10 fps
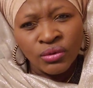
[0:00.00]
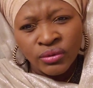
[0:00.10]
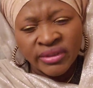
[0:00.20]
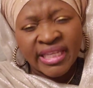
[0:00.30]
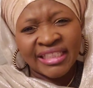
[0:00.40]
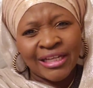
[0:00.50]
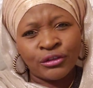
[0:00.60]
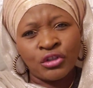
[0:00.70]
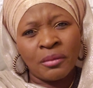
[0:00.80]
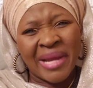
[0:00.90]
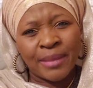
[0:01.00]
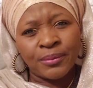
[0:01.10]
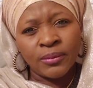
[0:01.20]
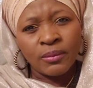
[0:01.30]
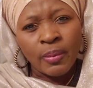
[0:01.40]
Sketch out your map.
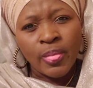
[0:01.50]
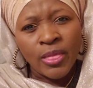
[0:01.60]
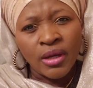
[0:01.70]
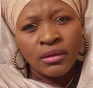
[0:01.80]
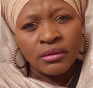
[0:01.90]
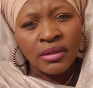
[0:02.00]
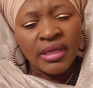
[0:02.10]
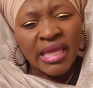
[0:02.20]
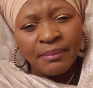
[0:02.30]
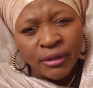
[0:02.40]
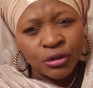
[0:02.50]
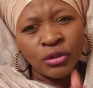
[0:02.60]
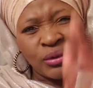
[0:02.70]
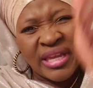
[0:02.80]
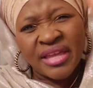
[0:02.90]
And make sure
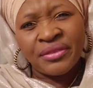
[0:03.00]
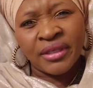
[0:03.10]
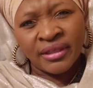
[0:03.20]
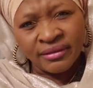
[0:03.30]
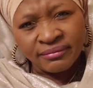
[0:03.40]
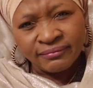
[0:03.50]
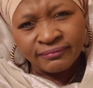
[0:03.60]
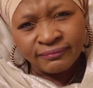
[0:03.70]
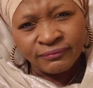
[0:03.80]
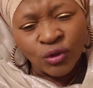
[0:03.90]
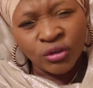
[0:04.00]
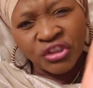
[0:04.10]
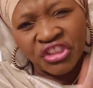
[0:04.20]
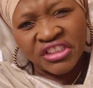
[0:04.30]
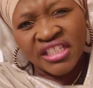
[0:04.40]
you get there. Until
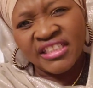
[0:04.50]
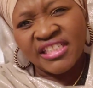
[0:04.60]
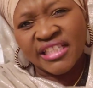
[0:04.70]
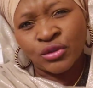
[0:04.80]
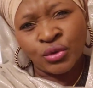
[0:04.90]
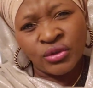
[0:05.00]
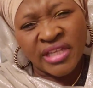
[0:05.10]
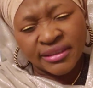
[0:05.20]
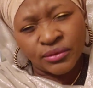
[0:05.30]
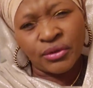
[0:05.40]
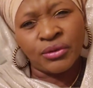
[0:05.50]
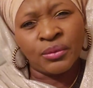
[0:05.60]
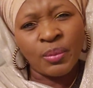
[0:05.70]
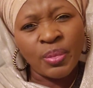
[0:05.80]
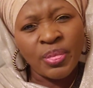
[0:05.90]
she says yes to you.
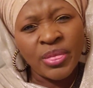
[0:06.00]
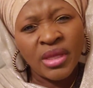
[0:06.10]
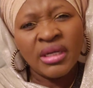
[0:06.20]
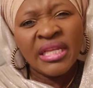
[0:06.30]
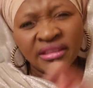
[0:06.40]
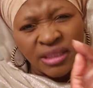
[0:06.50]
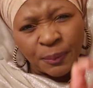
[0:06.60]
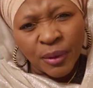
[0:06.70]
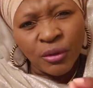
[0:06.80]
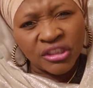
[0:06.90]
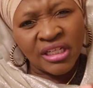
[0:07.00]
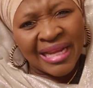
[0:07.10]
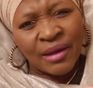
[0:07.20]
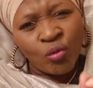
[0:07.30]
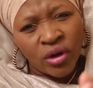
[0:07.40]
The promotion
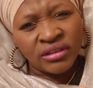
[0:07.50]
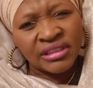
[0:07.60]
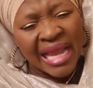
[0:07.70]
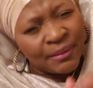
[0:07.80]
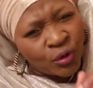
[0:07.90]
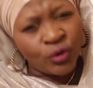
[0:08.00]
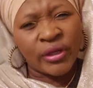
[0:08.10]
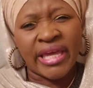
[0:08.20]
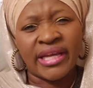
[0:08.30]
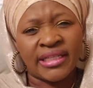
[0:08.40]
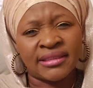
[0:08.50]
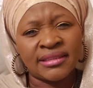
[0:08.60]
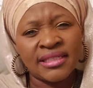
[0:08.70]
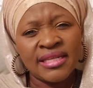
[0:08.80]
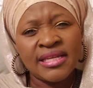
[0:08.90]
I want, I'm going to get it.
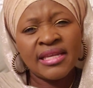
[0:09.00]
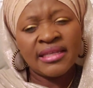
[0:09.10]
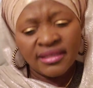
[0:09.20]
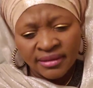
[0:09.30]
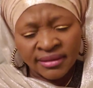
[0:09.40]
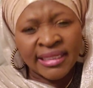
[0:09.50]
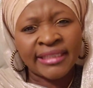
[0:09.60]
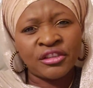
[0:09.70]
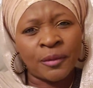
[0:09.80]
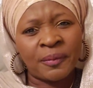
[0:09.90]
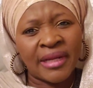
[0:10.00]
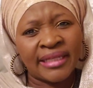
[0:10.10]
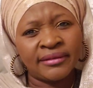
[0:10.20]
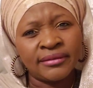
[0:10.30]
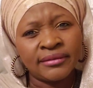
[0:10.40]
Set your
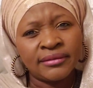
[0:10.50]
plan.